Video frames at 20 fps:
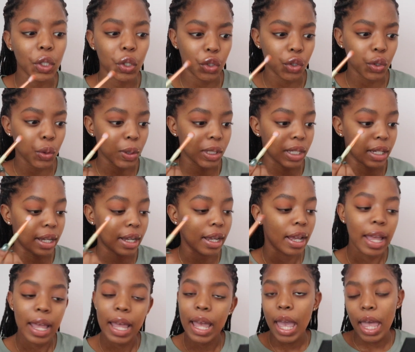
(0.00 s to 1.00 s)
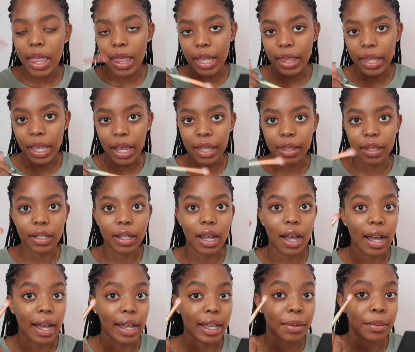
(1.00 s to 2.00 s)
shorter, and then the other
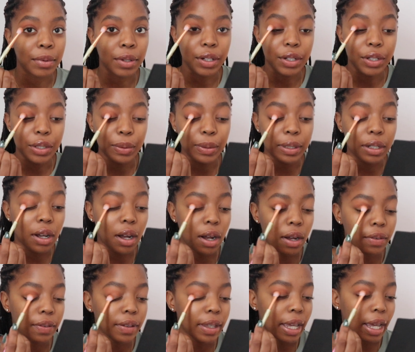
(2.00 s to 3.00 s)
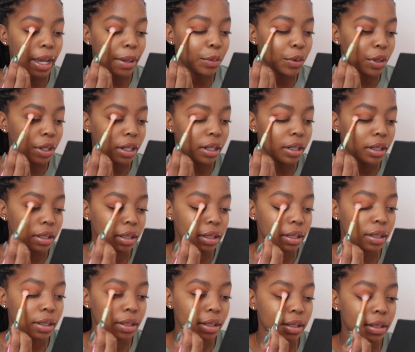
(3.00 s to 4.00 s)
eye I'm gonna do it off camera
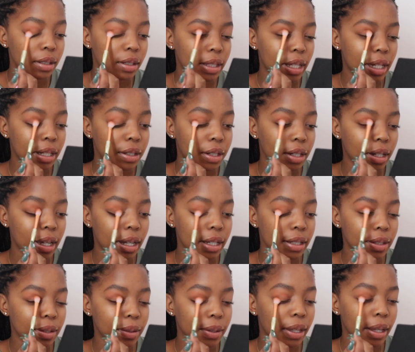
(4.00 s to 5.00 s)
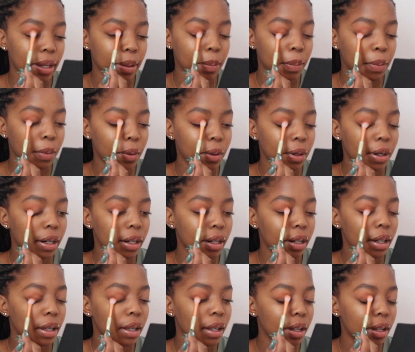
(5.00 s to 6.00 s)
so that you guys don't get
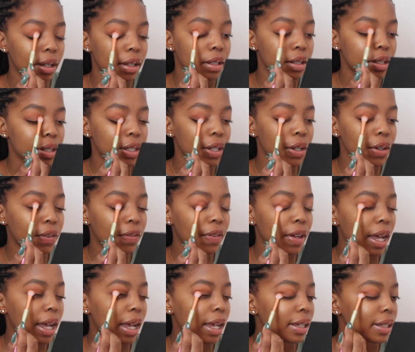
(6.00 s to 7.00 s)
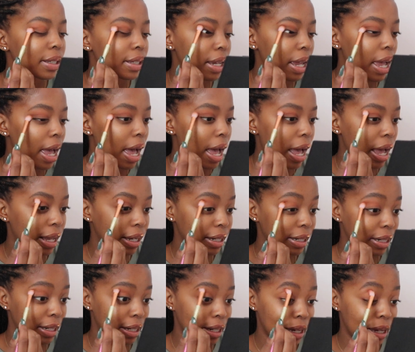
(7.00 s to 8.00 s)
bored too fast
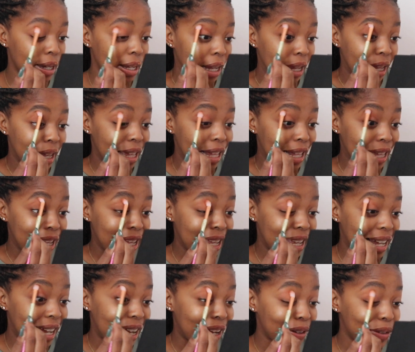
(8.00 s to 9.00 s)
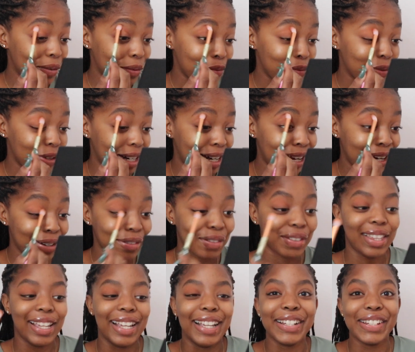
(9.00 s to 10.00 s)
and I don't run out of
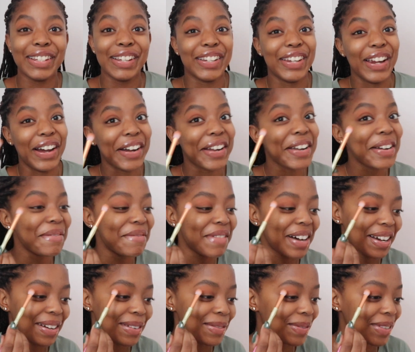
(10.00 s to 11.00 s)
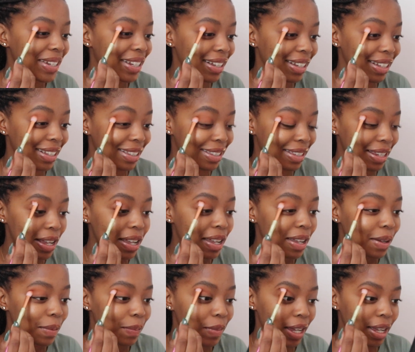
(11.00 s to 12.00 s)
things to talk about, because
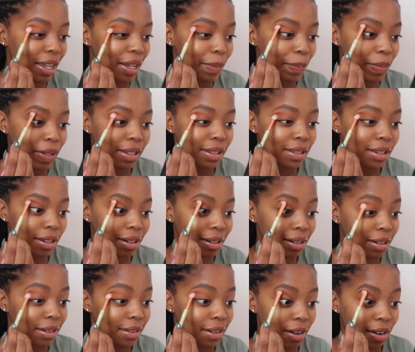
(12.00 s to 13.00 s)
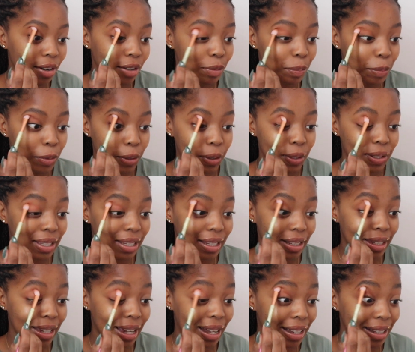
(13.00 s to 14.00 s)
makeup is a long
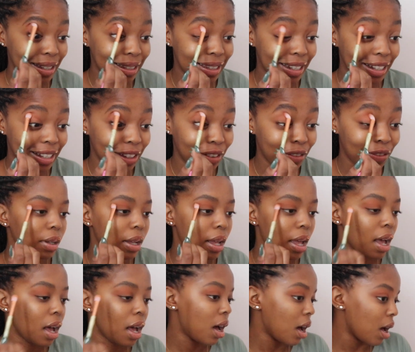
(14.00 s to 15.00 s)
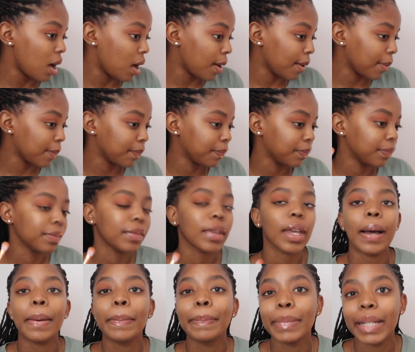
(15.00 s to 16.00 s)
process, guys. Like if
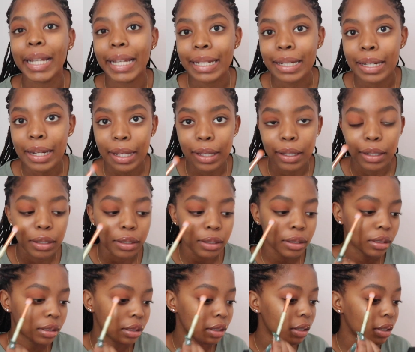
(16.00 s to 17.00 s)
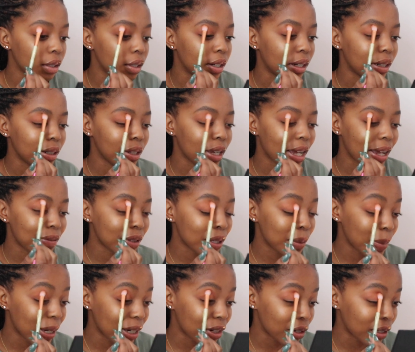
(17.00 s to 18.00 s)
I'm blending, you have
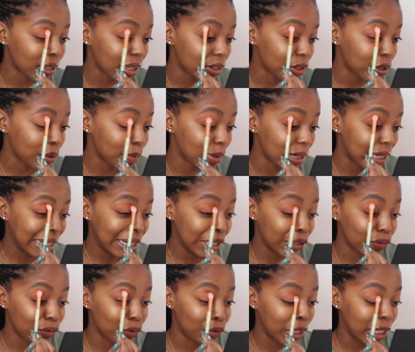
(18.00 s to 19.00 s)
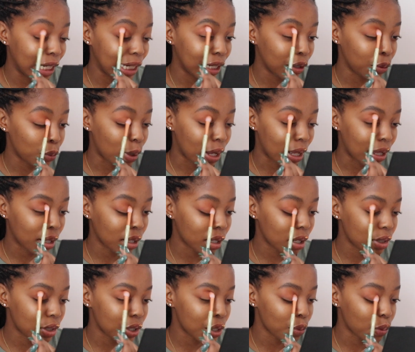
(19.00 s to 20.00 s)
to make sure that you blend it really well,
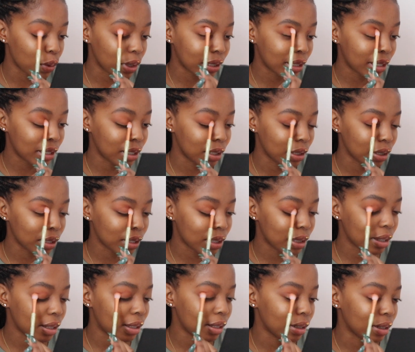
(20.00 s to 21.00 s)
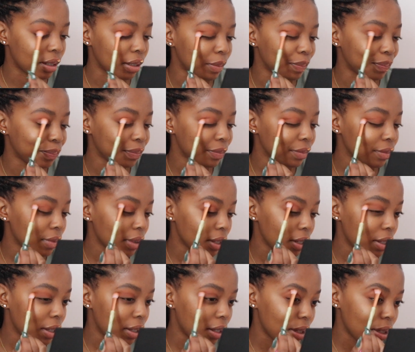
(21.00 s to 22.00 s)
because you want the look, the
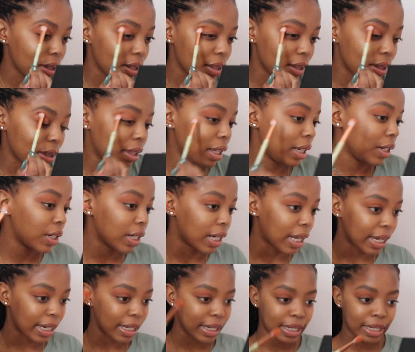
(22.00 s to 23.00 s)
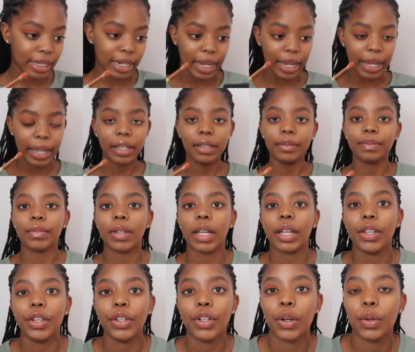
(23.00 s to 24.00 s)
thing to like stay,
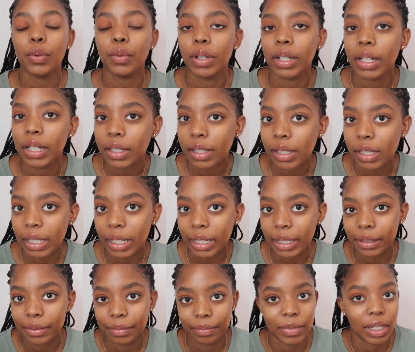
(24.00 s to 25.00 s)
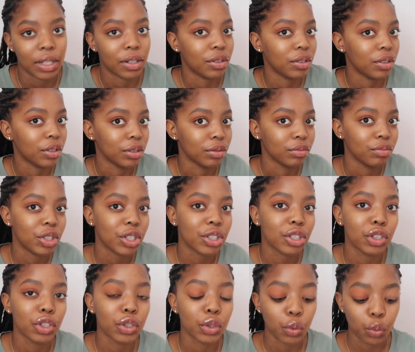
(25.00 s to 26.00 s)
and you don't want it to like, I don't know,
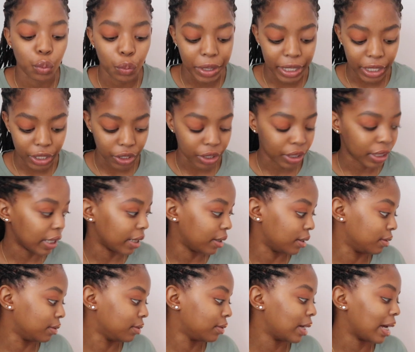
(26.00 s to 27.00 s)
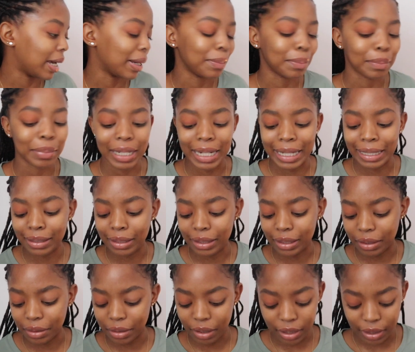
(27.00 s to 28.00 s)
just look weird and
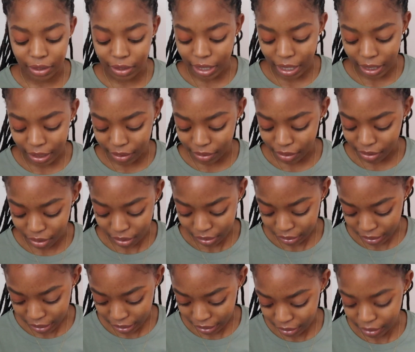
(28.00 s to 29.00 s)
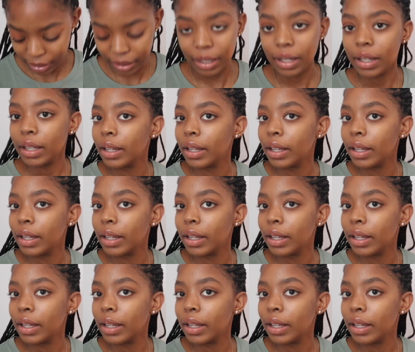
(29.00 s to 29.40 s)
unblended, because that is not nice,